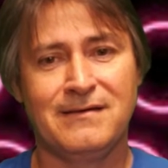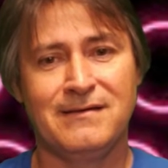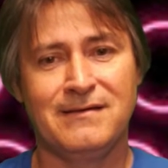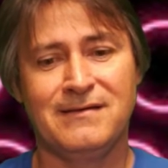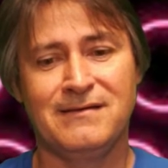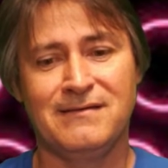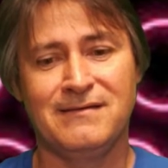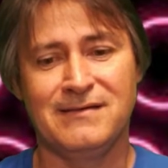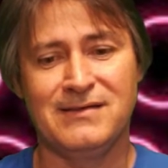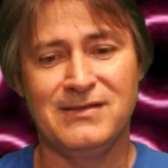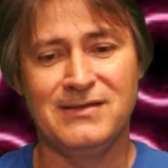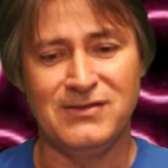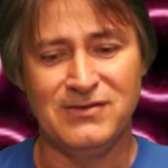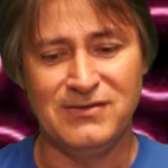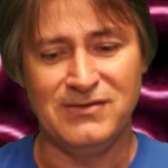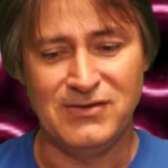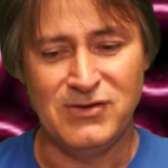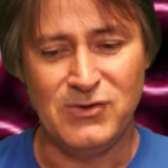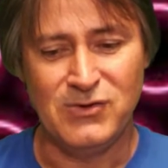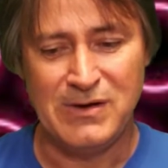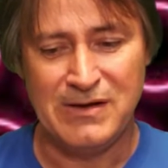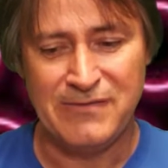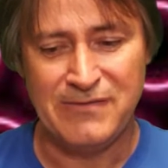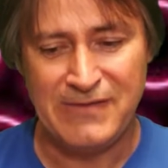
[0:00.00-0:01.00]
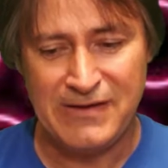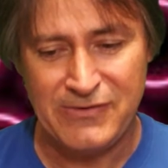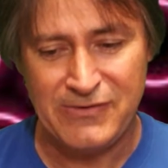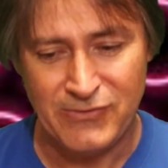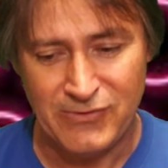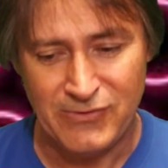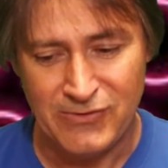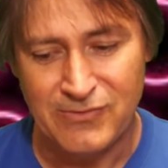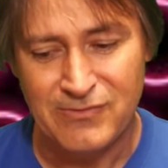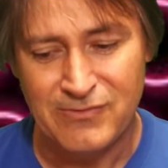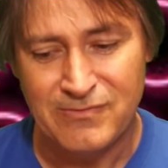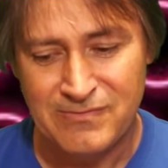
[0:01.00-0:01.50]
you've
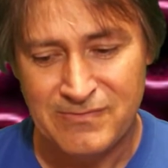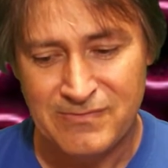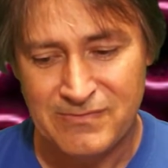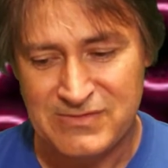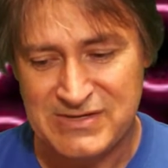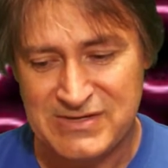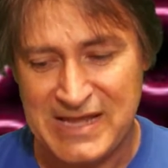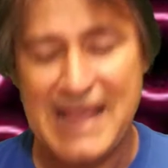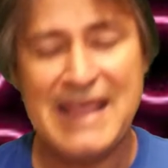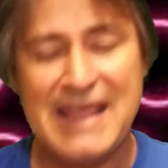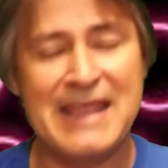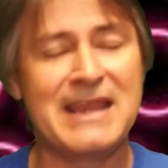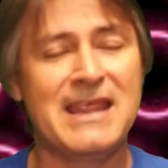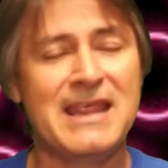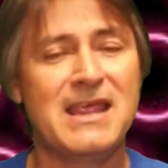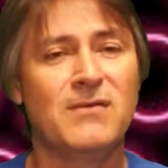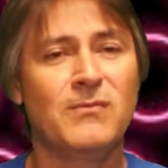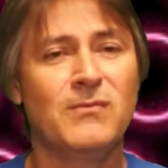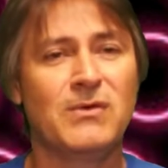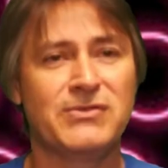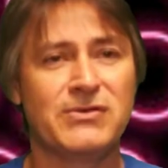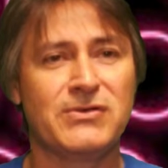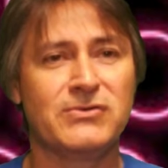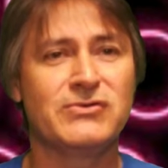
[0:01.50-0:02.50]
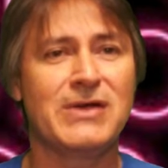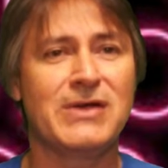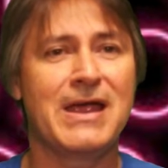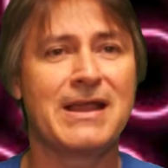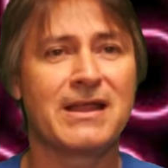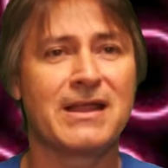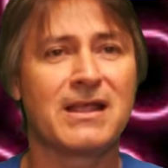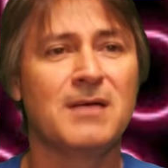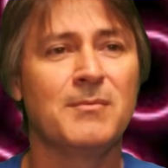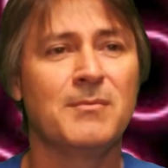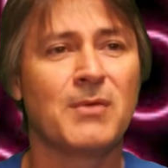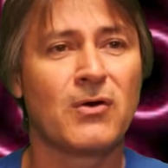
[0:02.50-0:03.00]
either taken in what they're trying
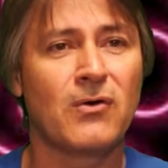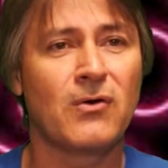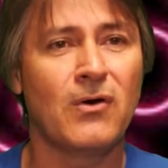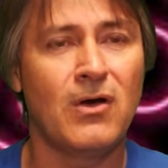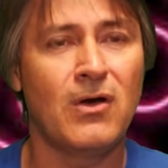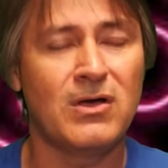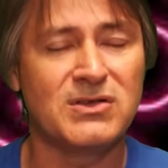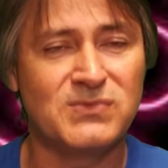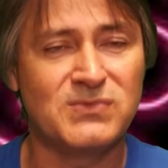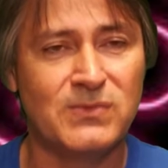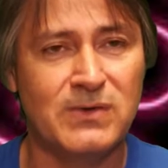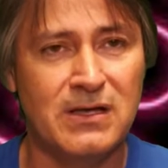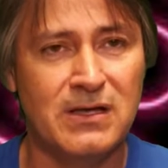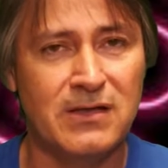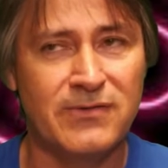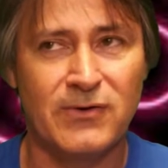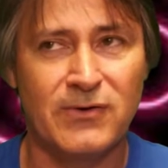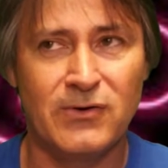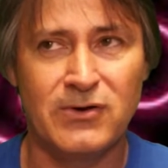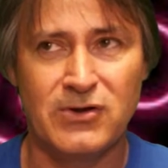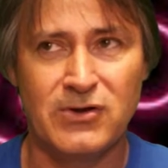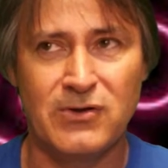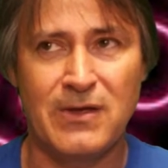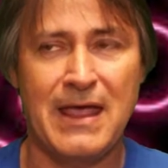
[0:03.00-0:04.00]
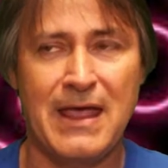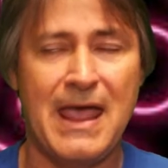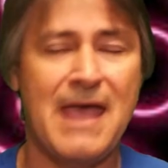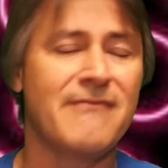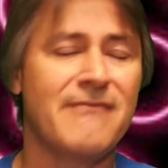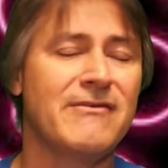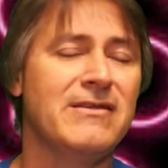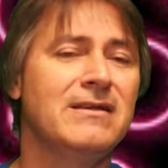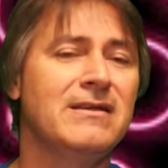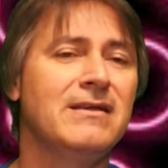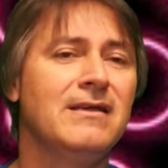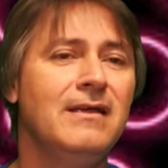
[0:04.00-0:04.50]
to come across with, or you
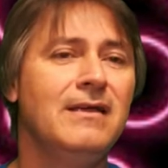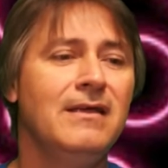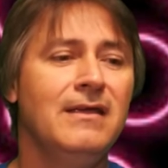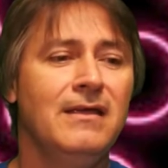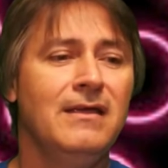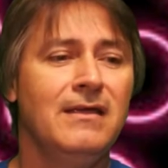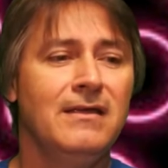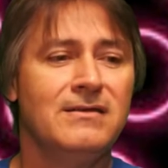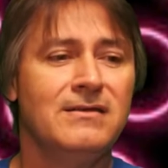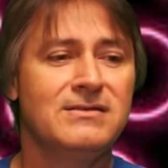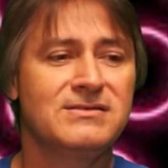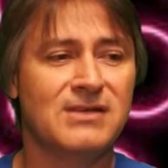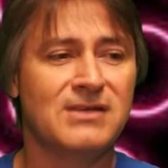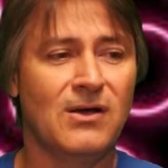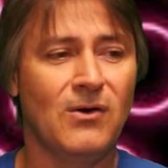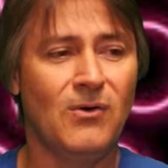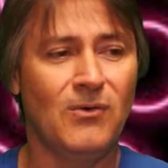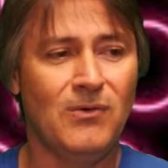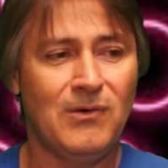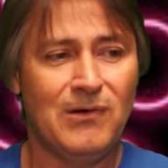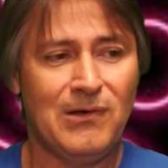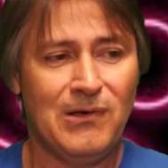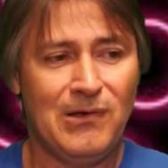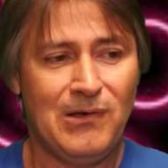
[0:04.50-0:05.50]
haven't. So